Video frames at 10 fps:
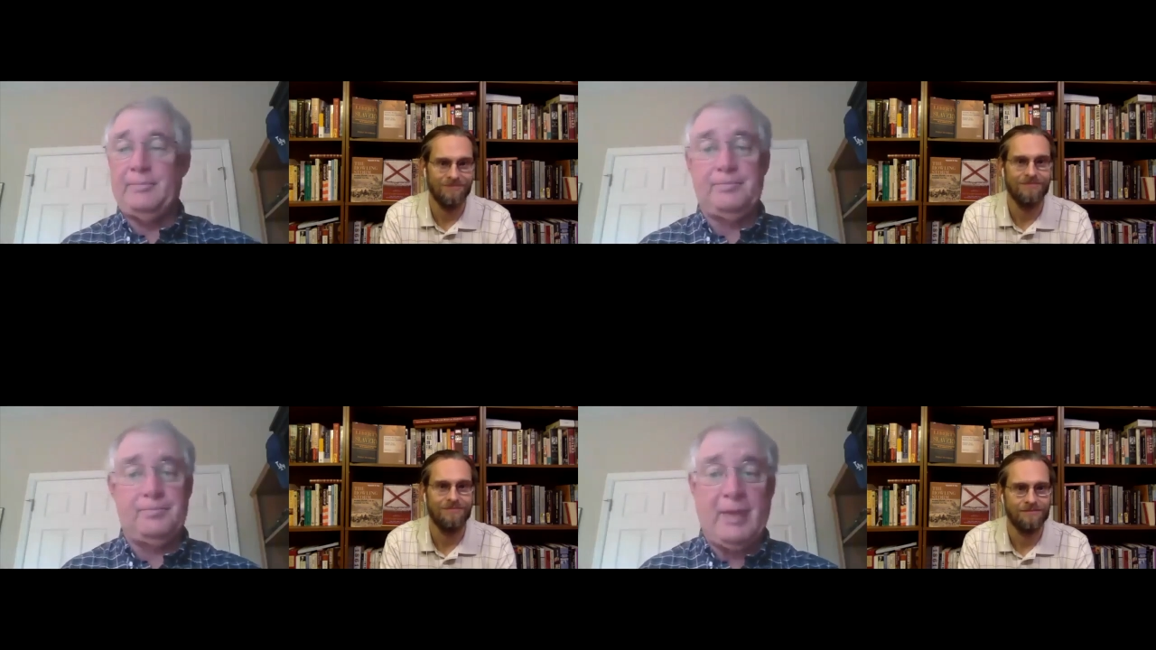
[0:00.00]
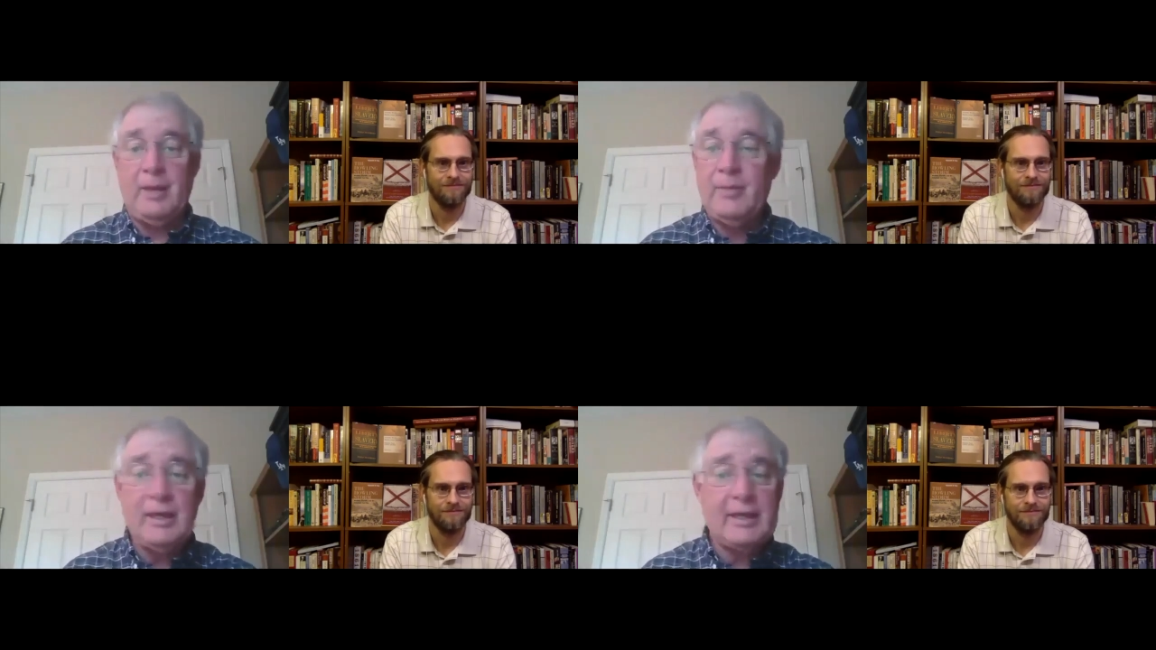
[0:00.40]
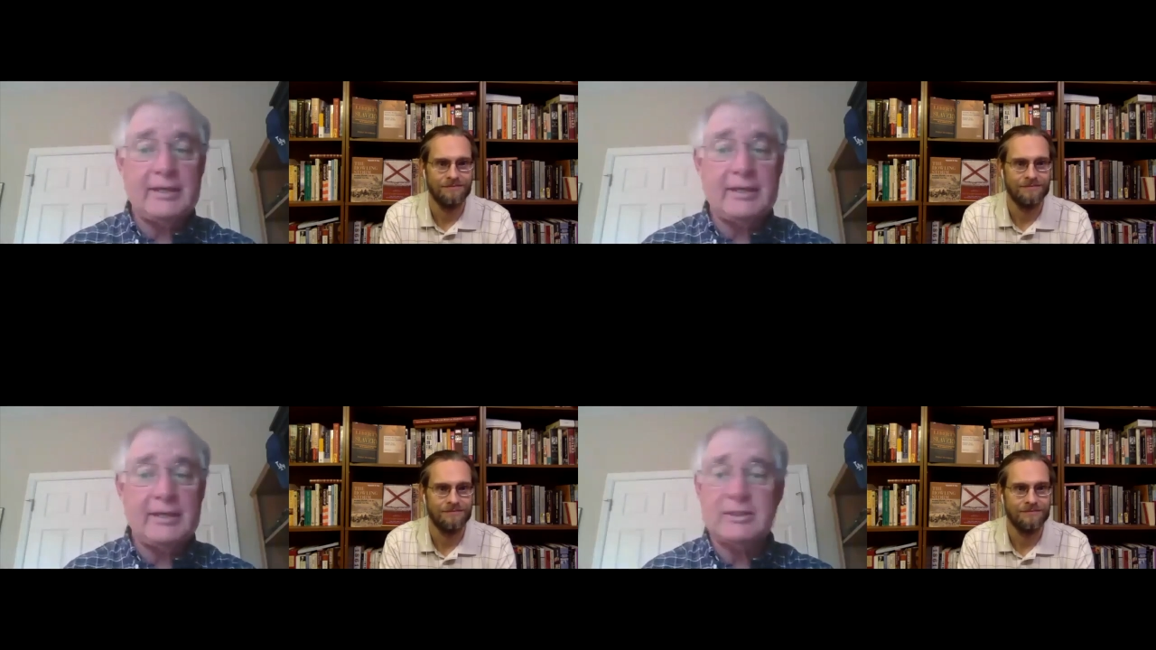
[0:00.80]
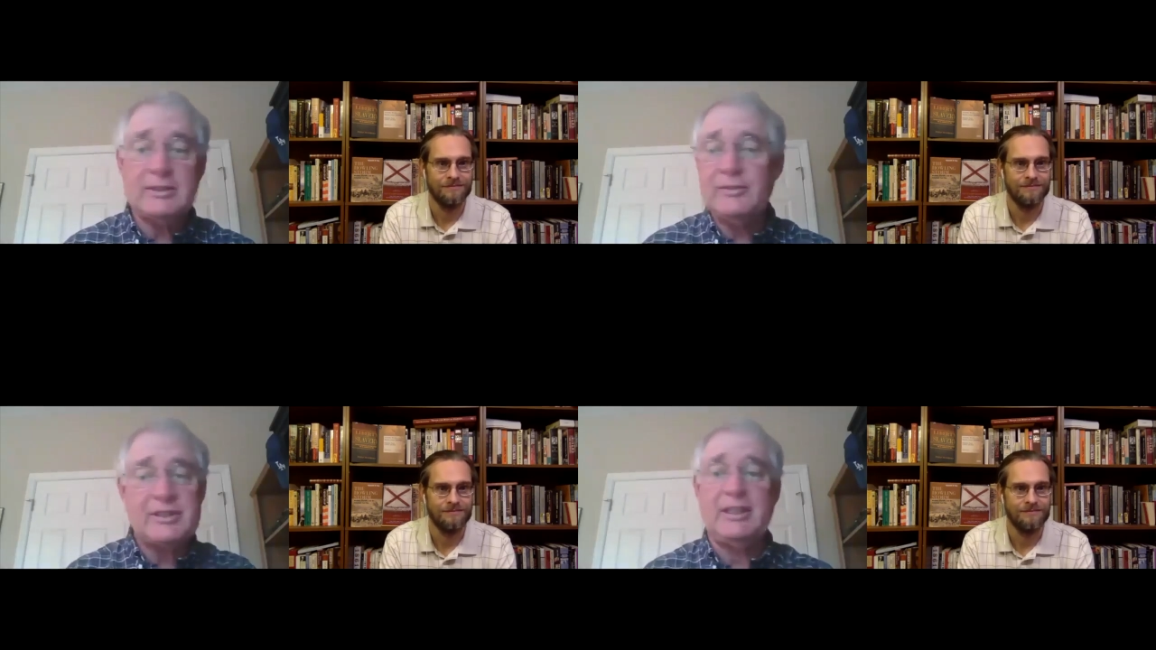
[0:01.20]
Speaker 1: maybe he gets into the
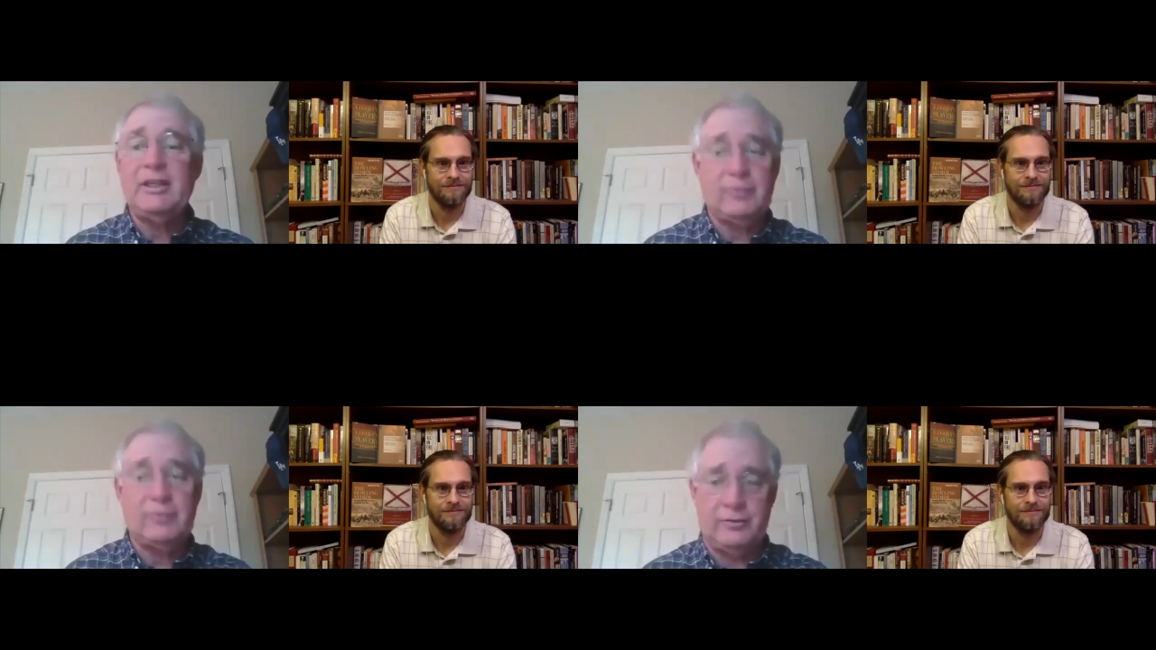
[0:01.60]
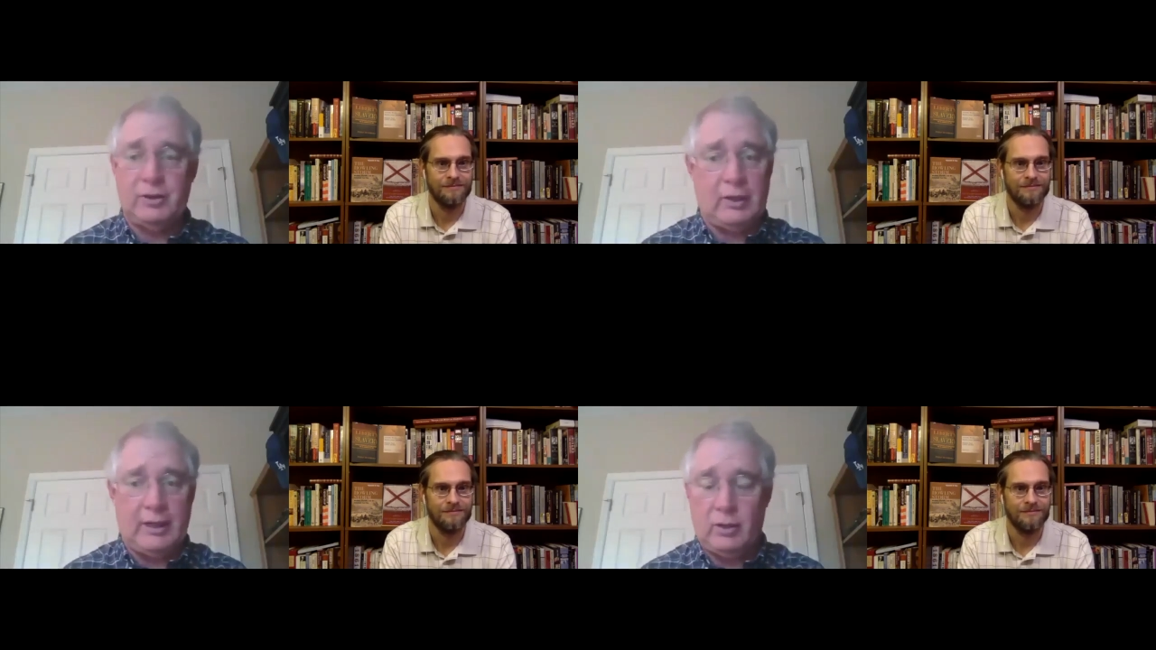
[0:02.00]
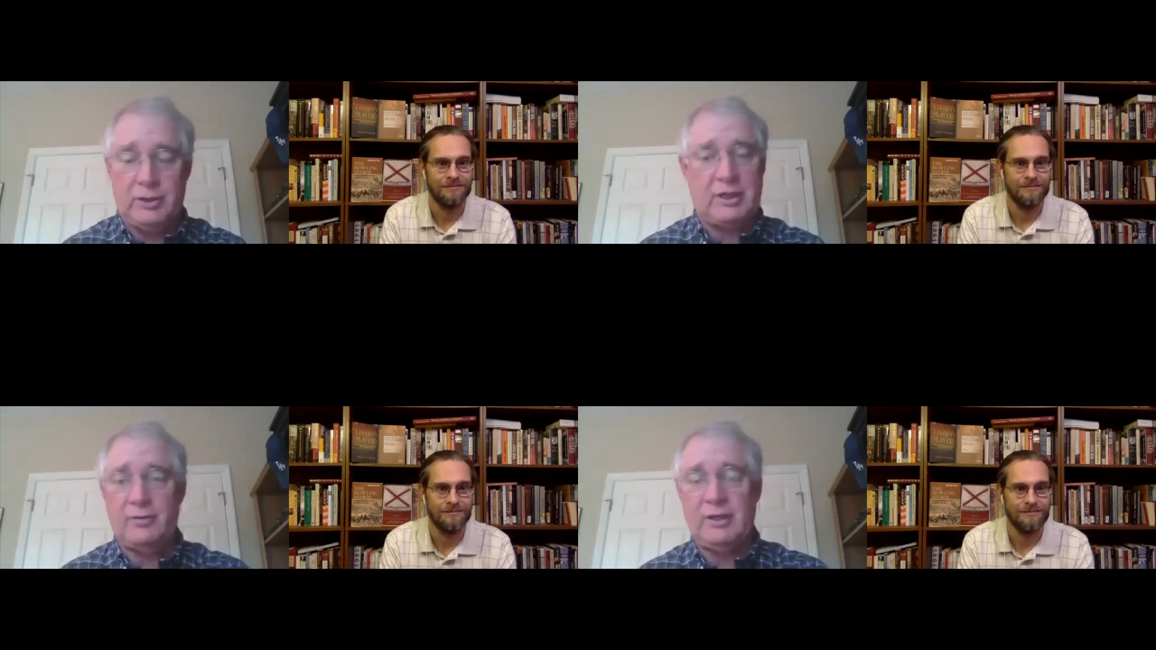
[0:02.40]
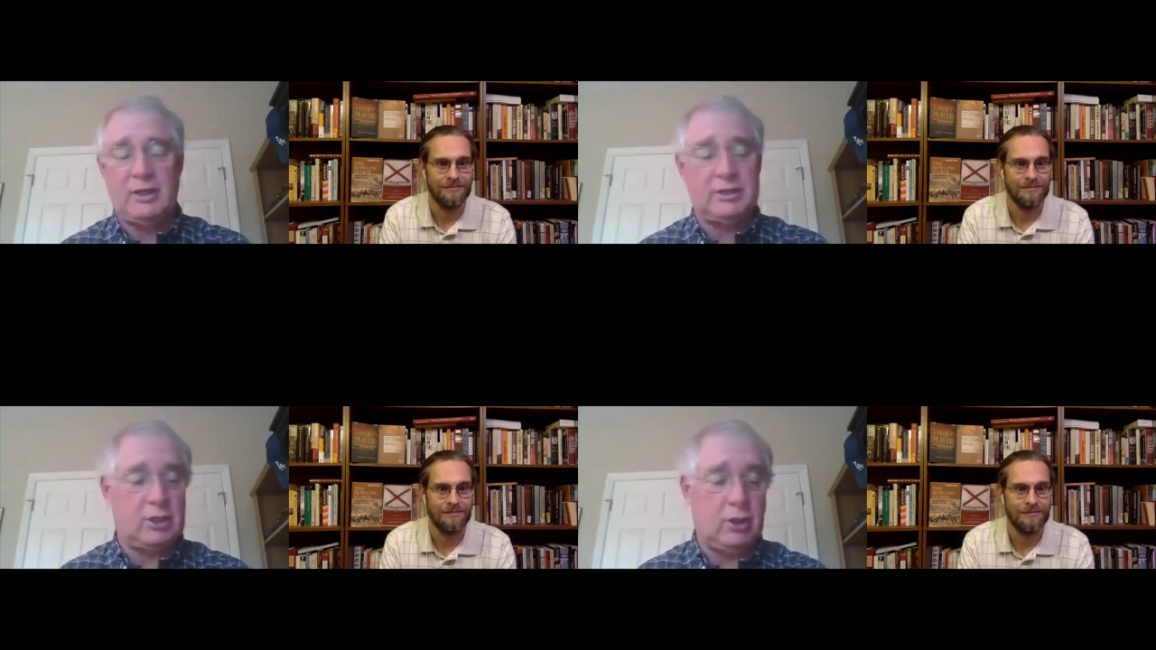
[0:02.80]
city for a few hours. I don't think he's going to
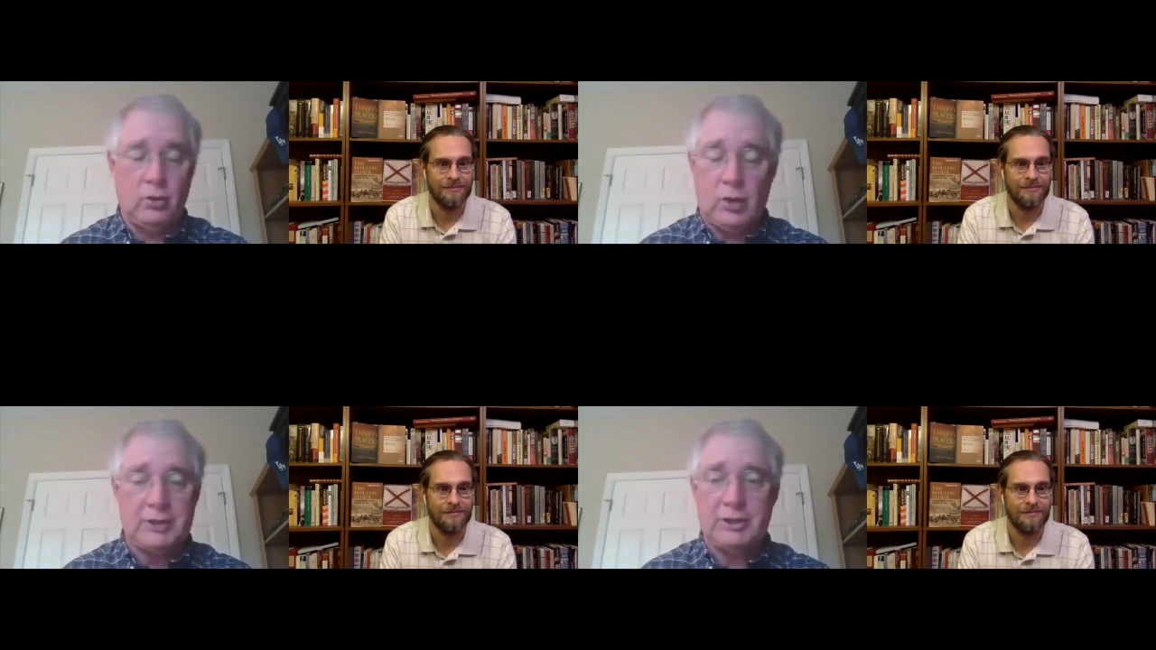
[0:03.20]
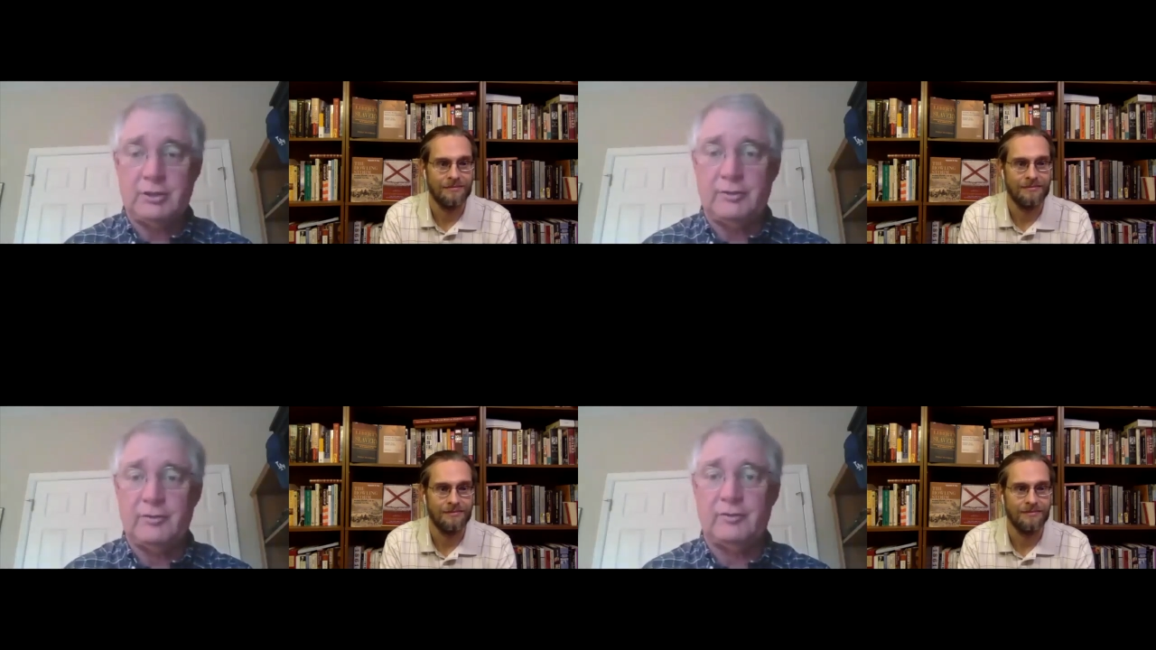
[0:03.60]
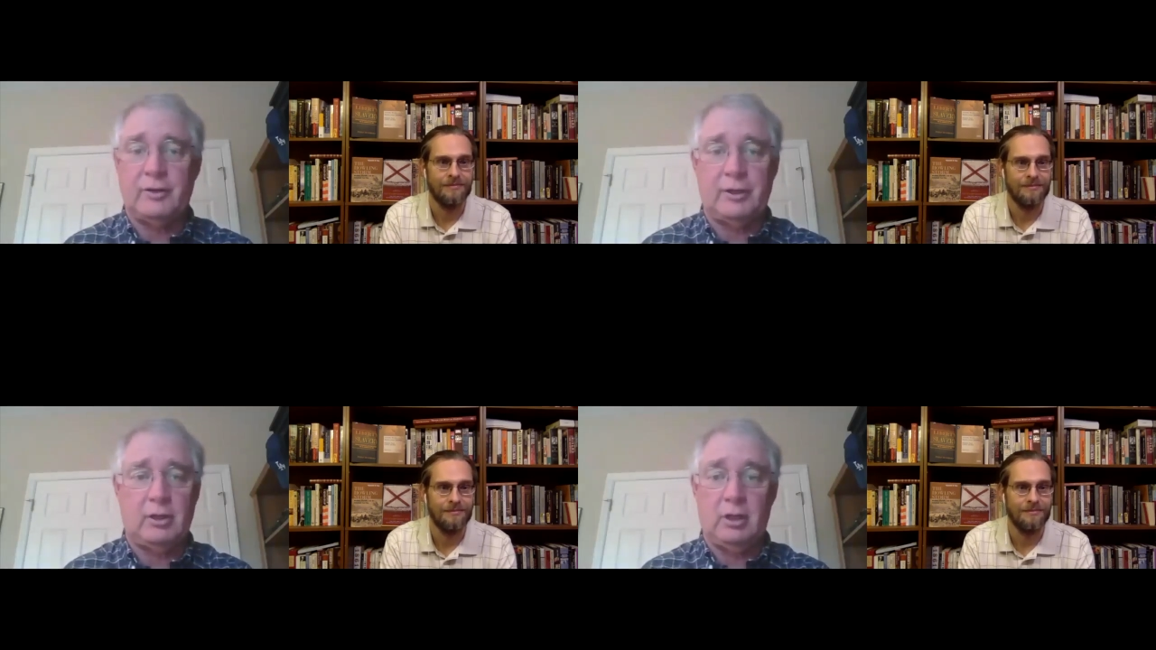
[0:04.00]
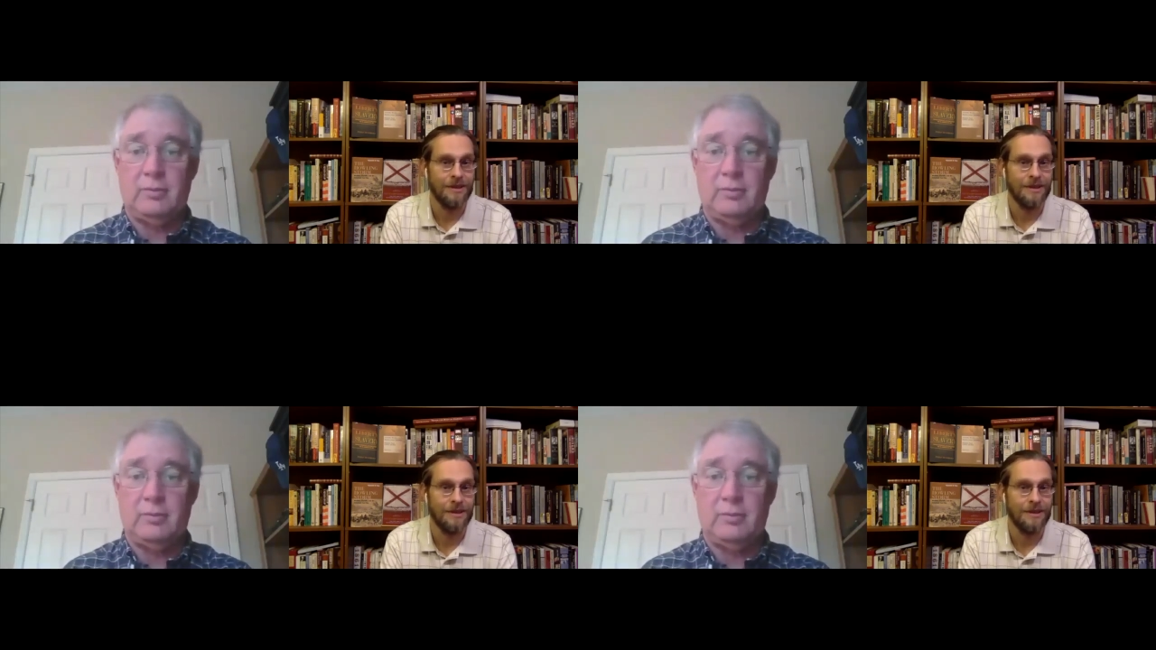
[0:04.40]
hold Washington for very long.